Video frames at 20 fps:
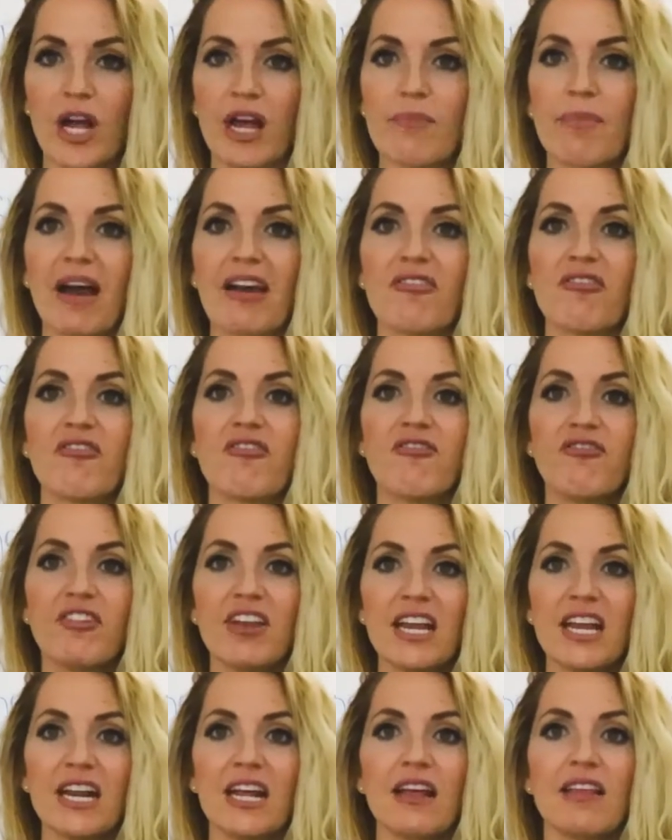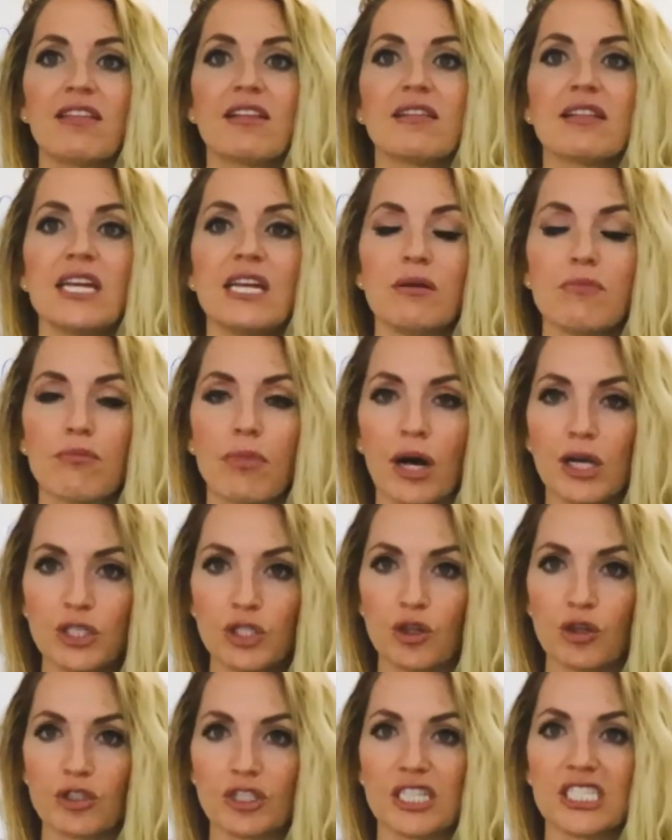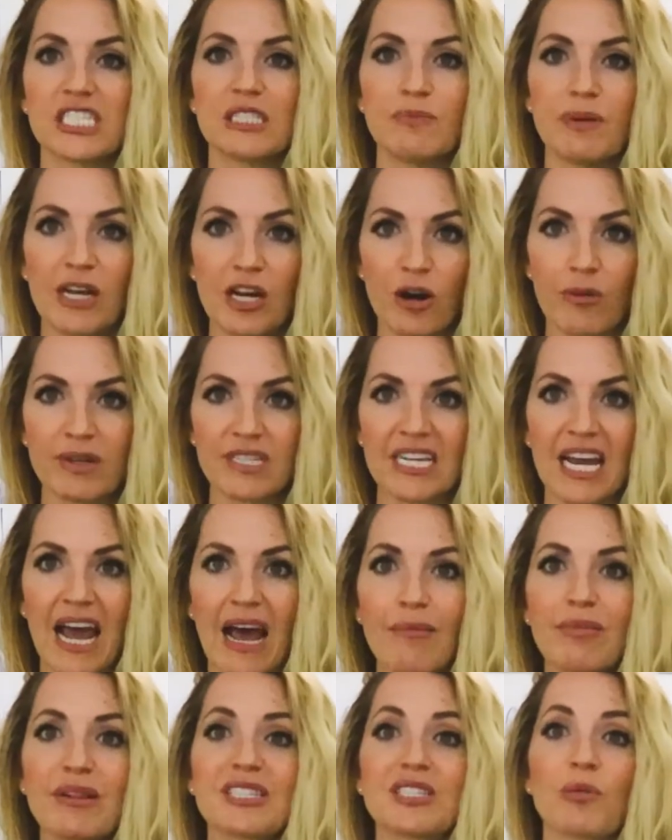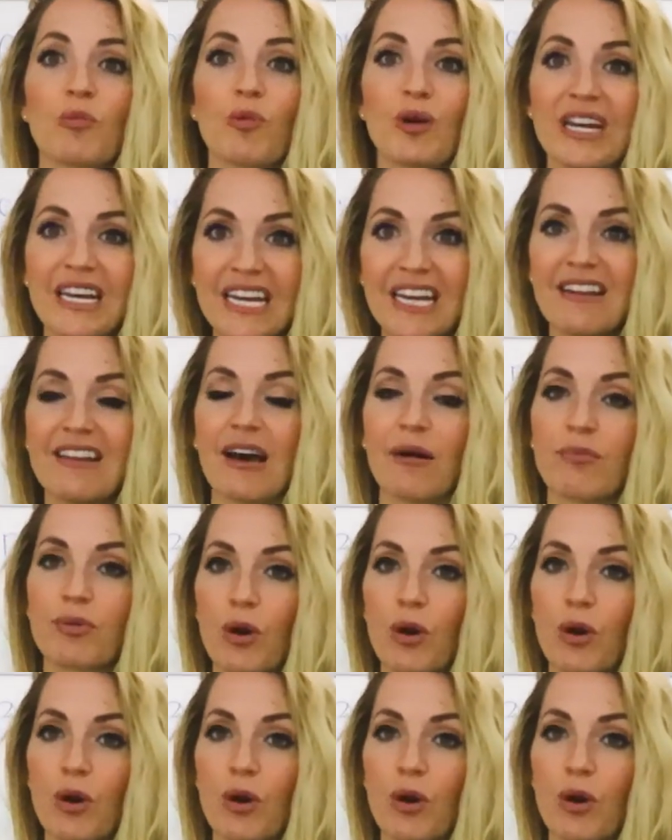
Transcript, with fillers: And by feeding the lean muscle to speed our metabolism, we need that